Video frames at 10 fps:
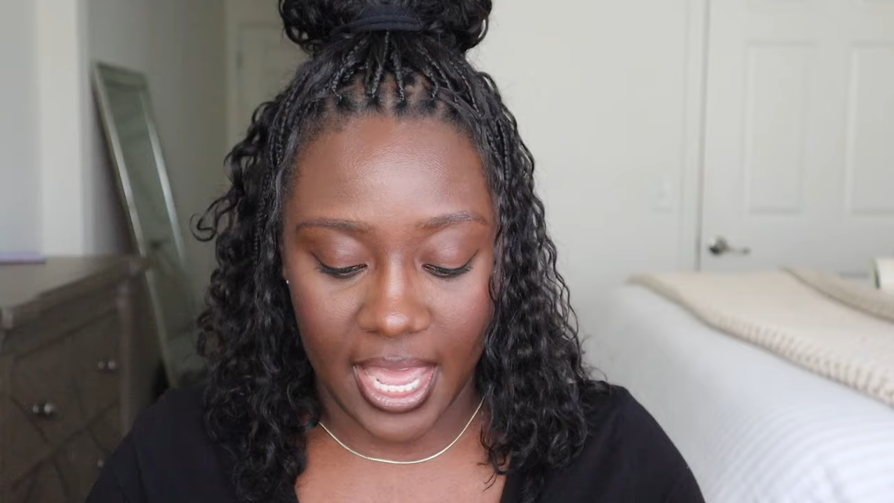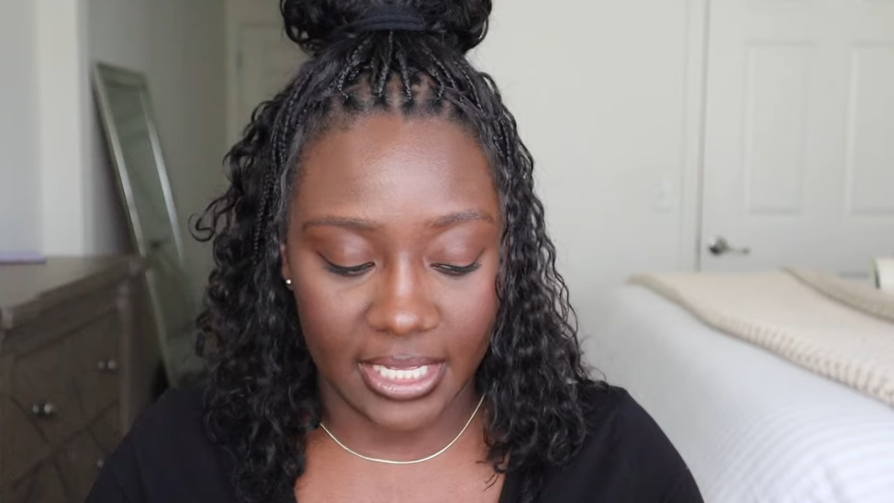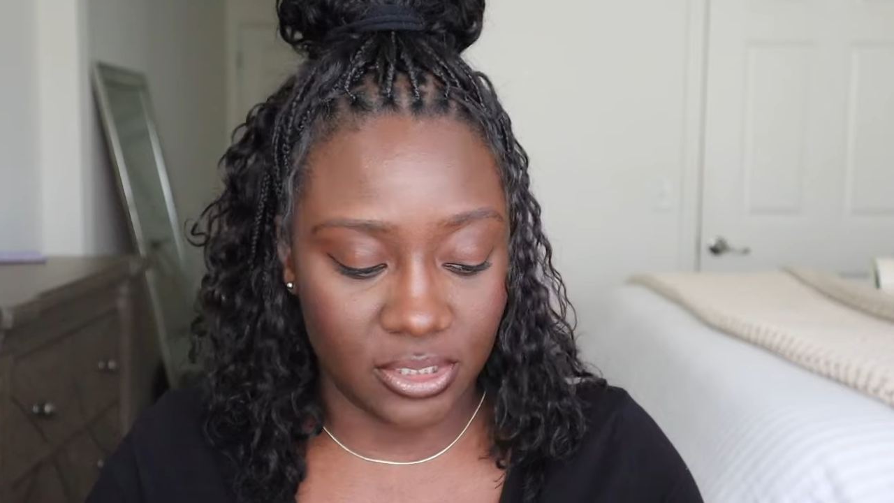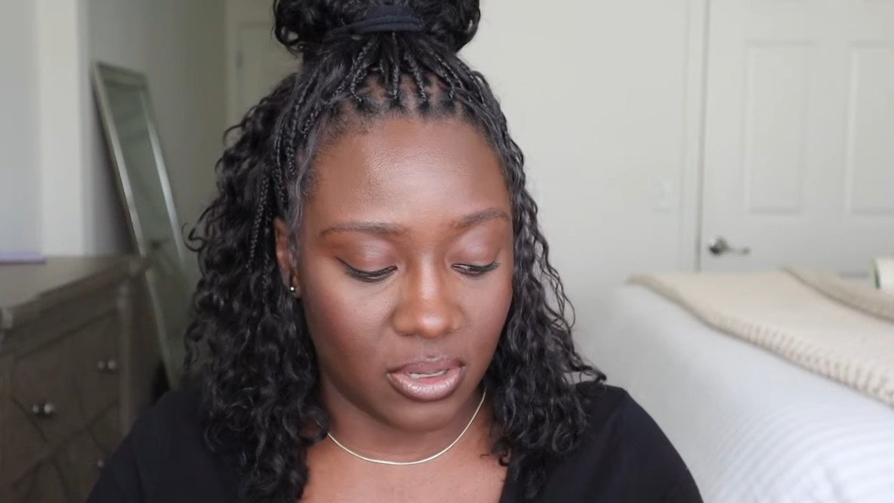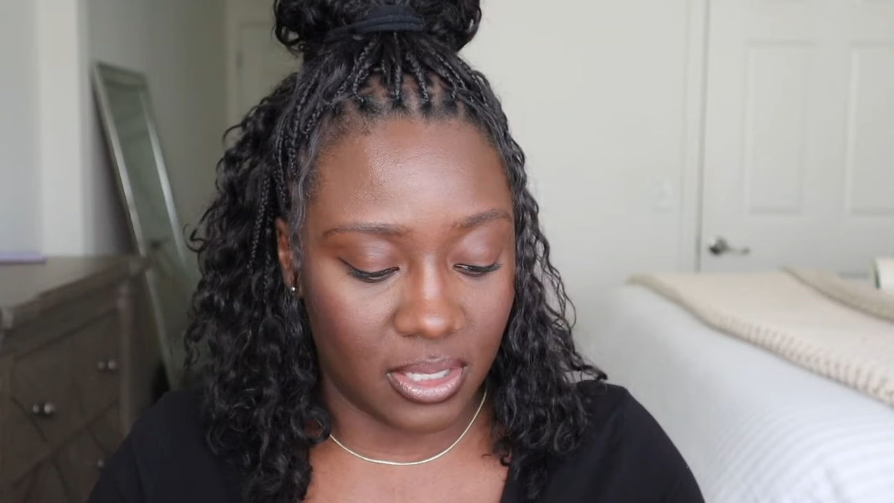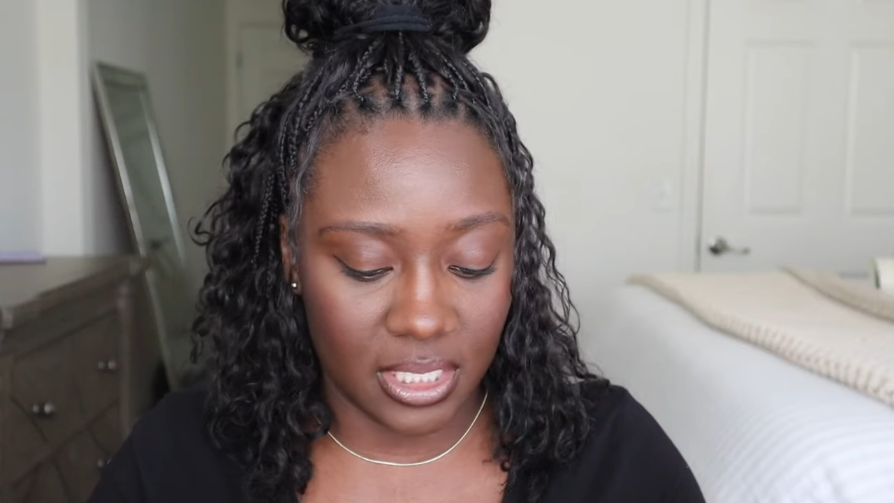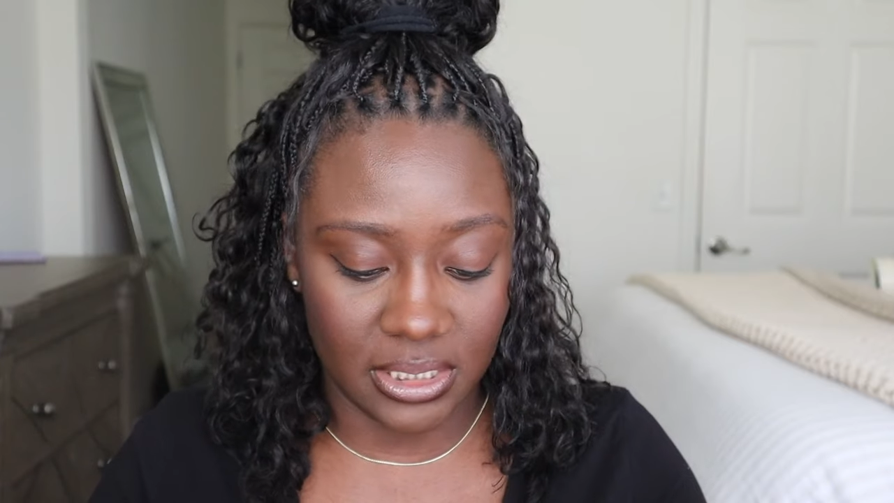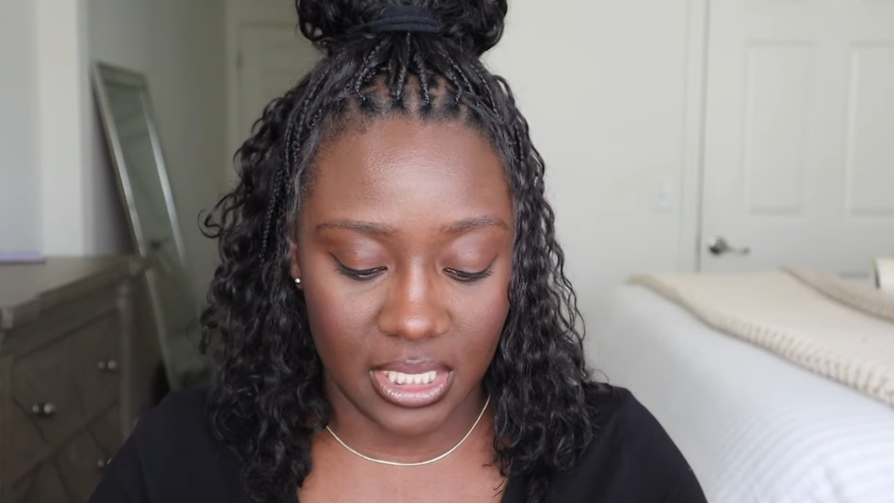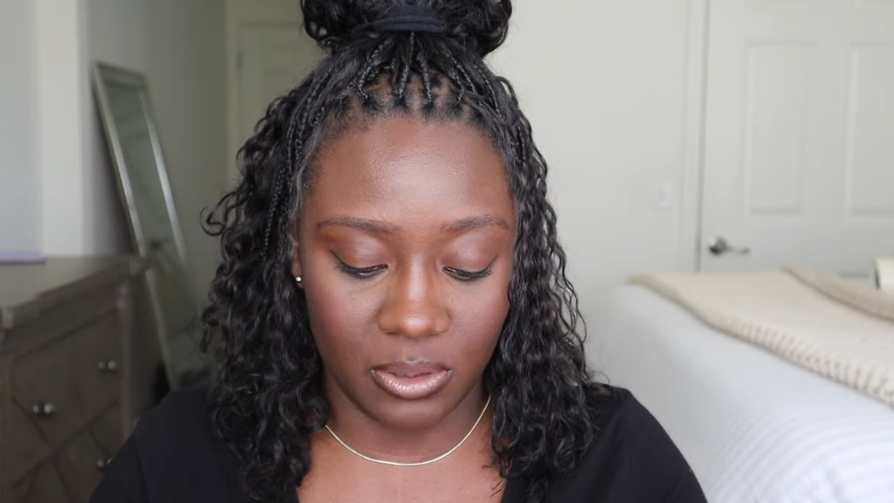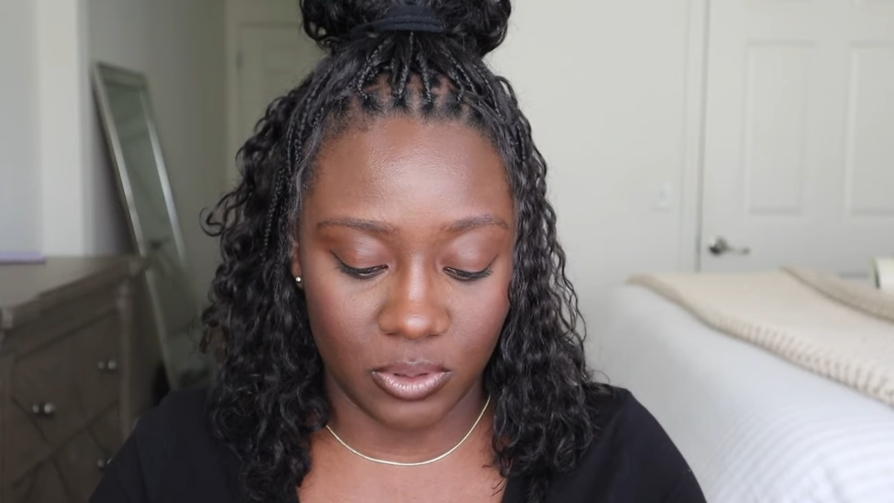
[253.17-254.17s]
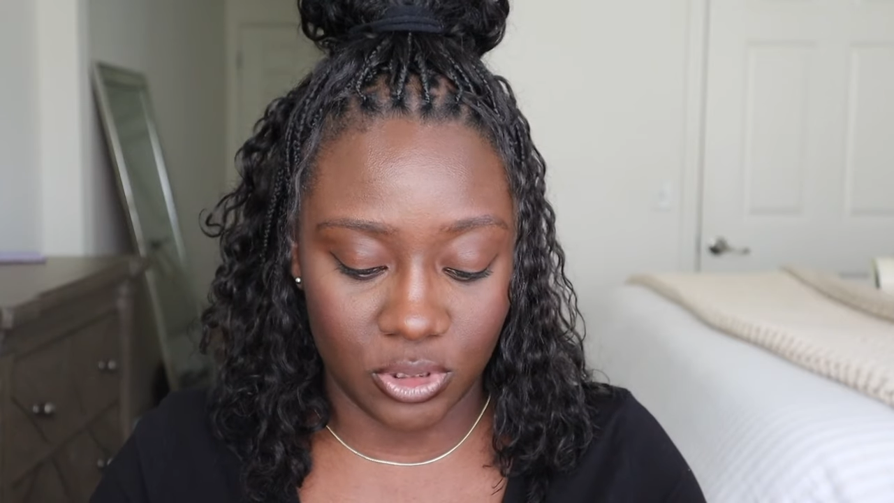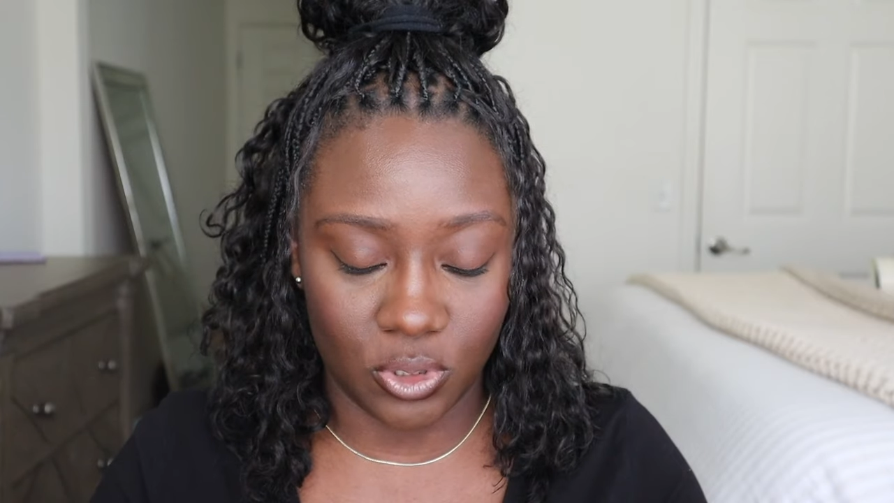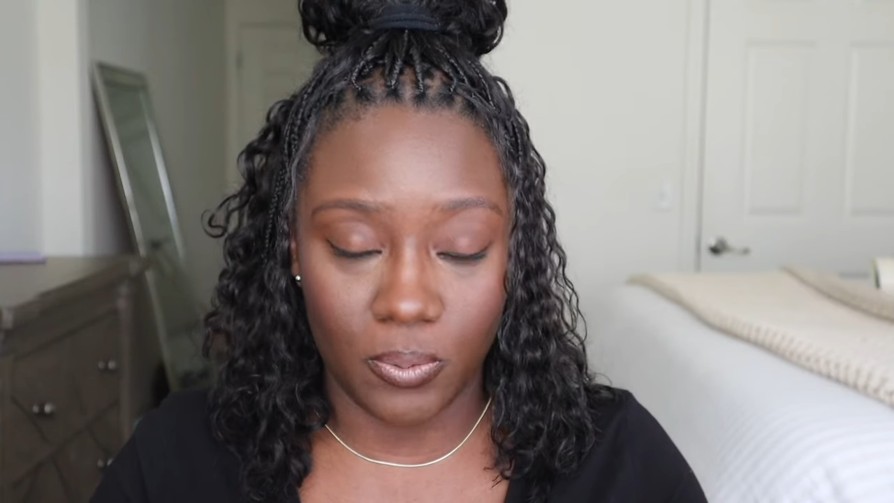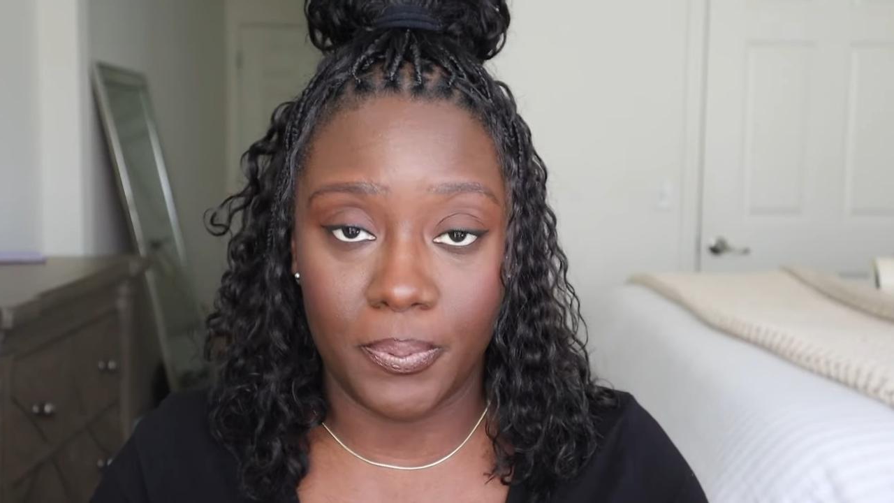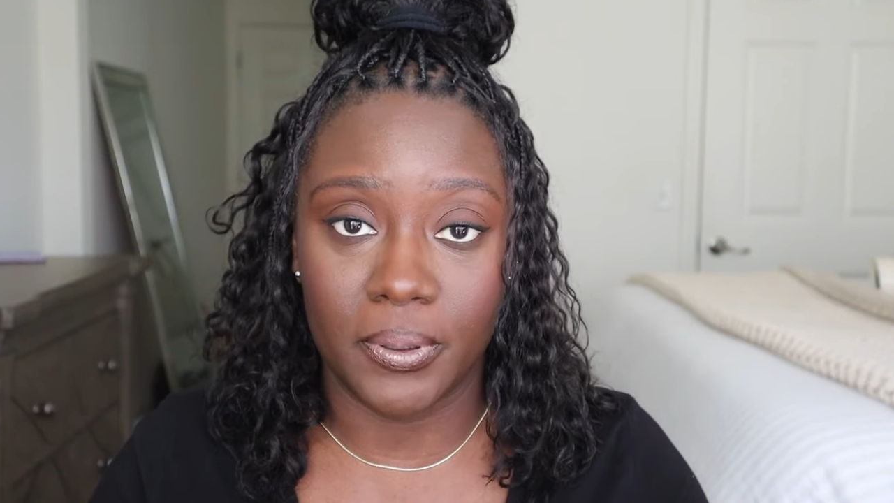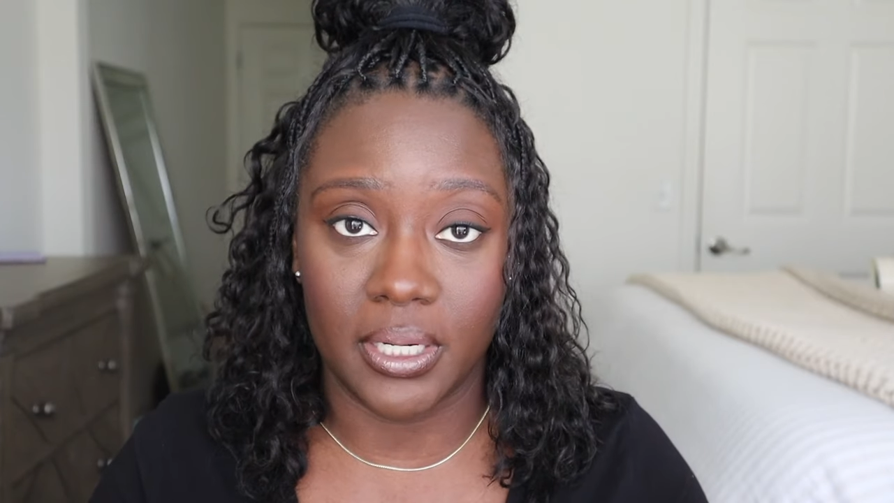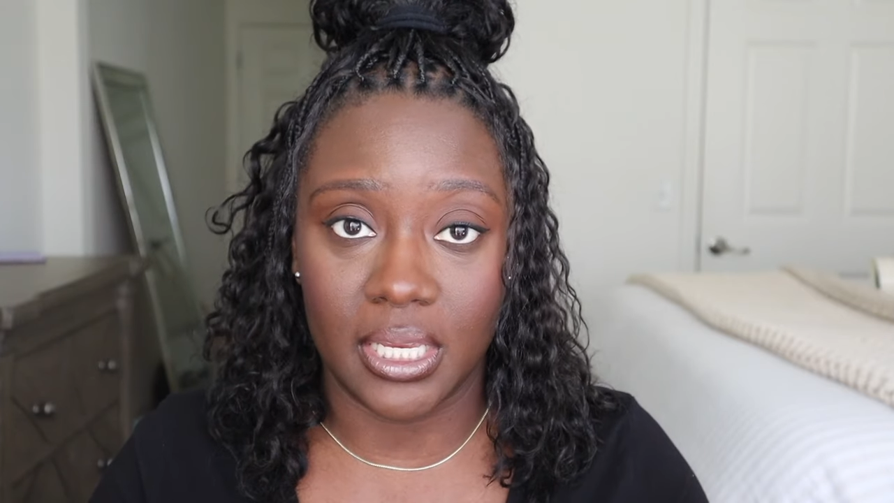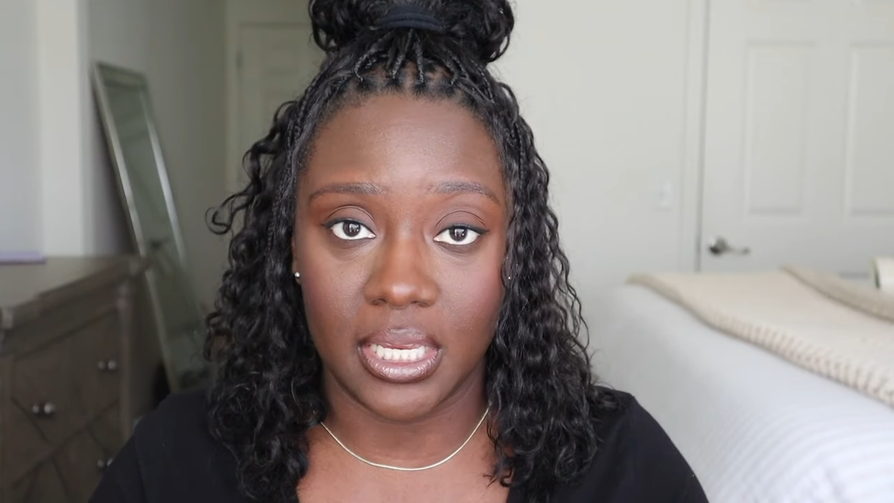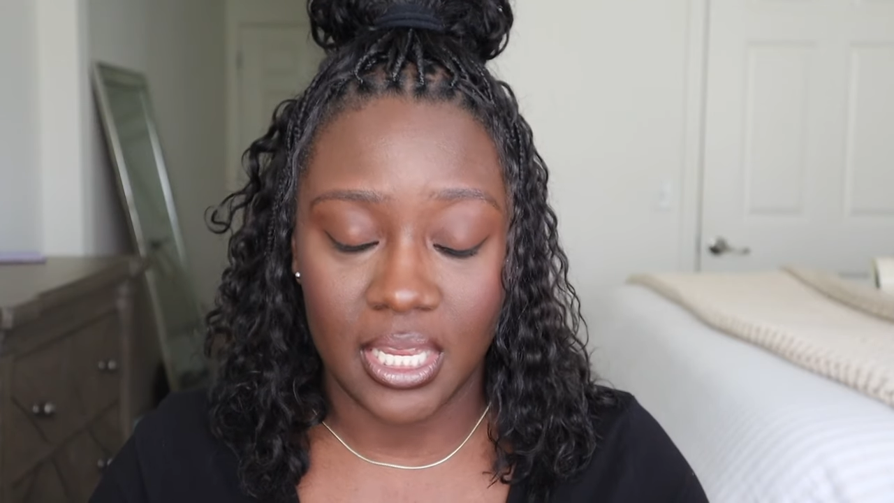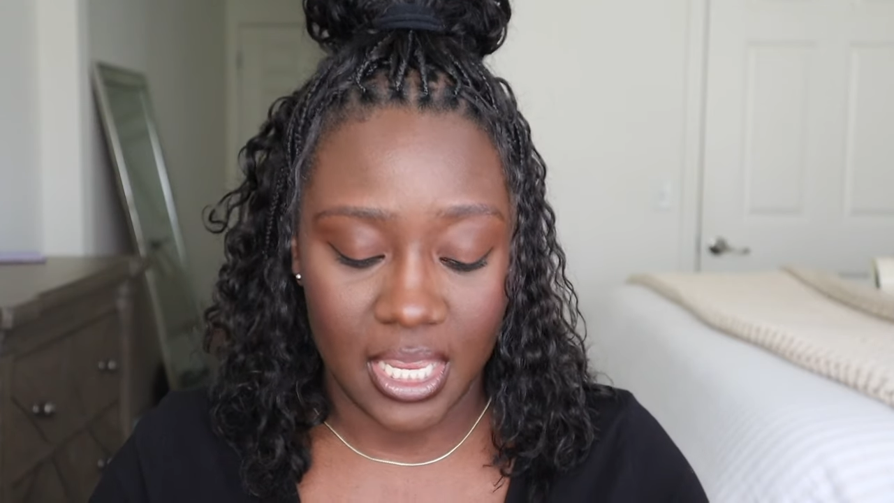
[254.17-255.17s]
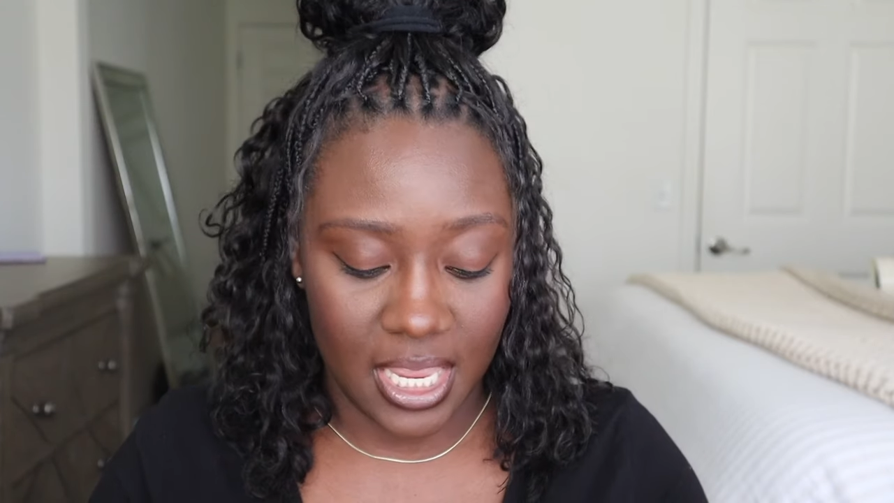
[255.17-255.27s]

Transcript: I saw this and it was so pretty.